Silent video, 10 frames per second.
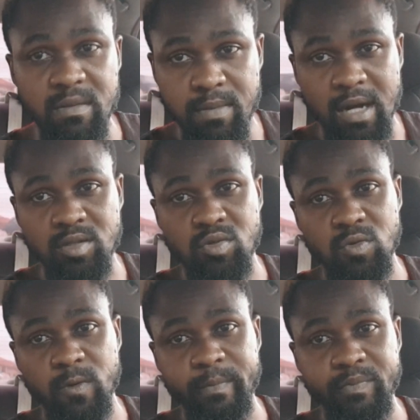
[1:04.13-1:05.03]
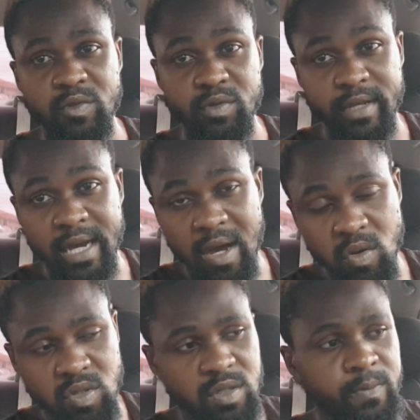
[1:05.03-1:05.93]
it back to the
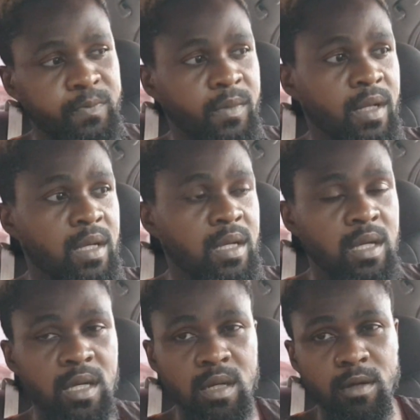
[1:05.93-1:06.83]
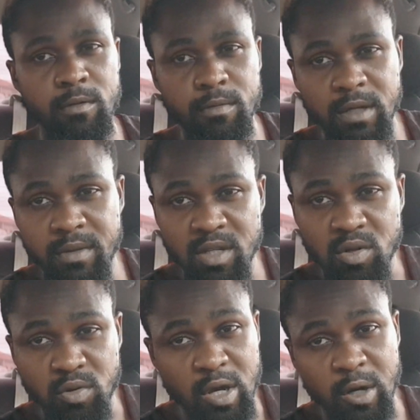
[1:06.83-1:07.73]
house. Maybe it
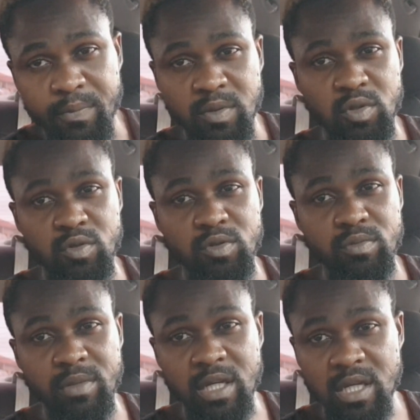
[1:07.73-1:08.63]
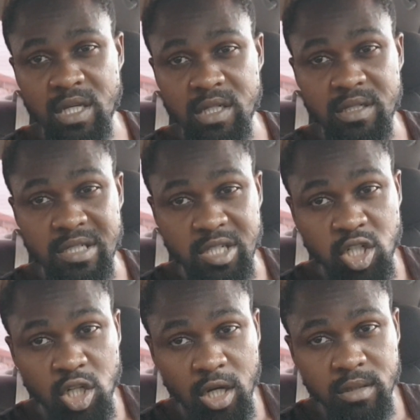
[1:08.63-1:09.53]
could help you make a
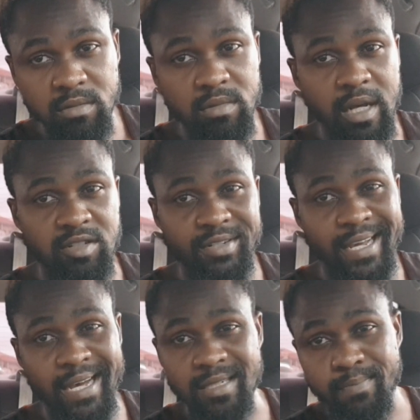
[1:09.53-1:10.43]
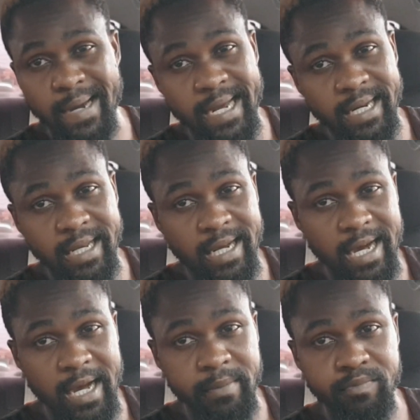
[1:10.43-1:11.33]
decision as regards buying a
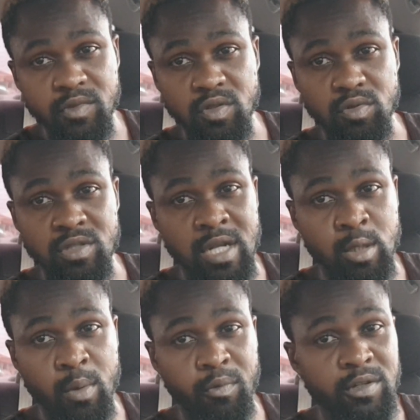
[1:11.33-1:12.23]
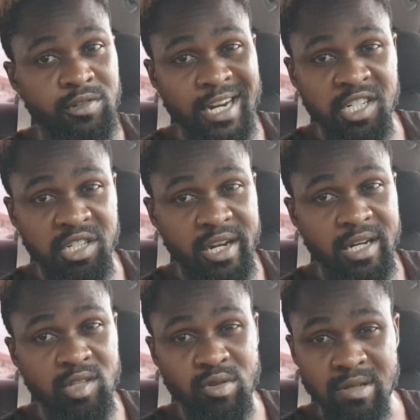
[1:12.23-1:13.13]
car to start up with ride
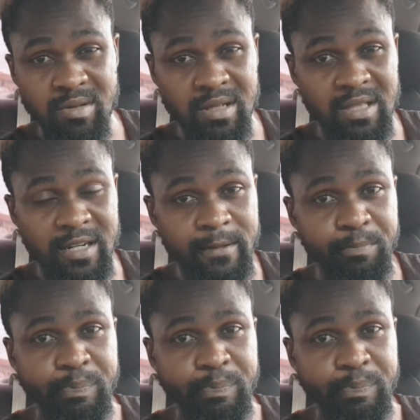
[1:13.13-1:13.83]
sharing in 2023.